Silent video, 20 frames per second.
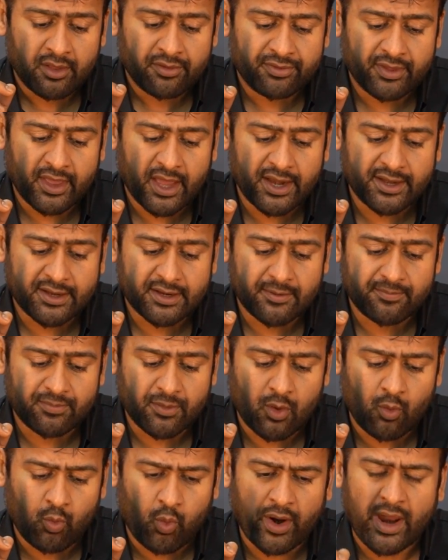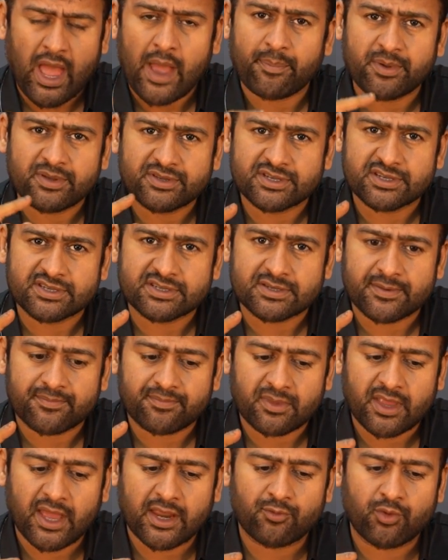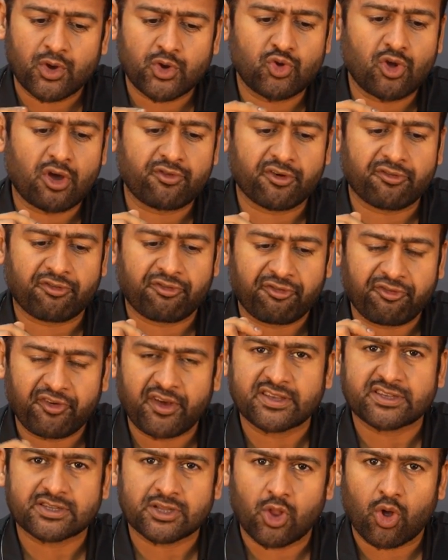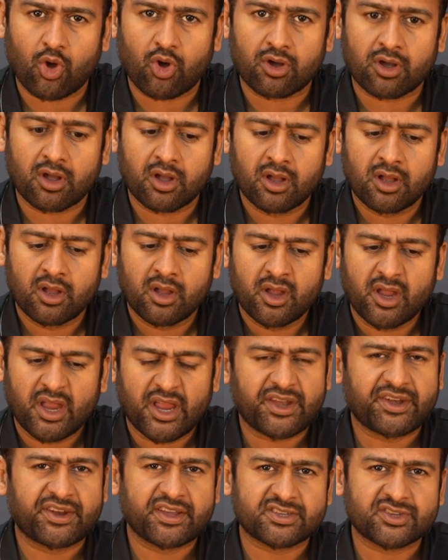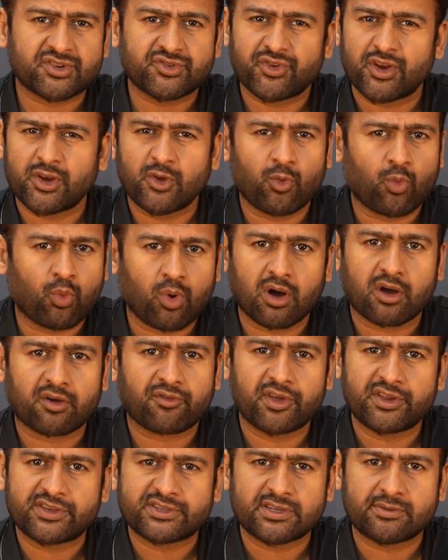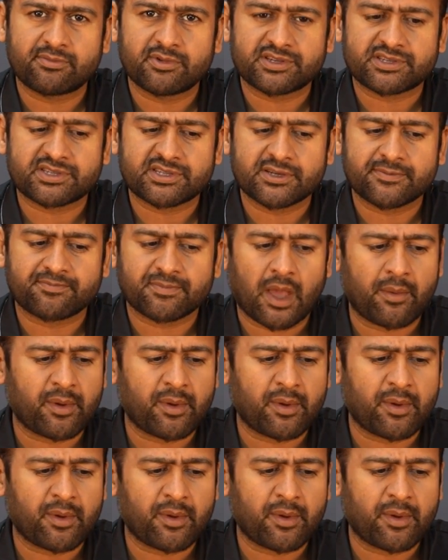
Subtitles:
that what happens is that when you have a face lock, it doesn't really work very seamlessly.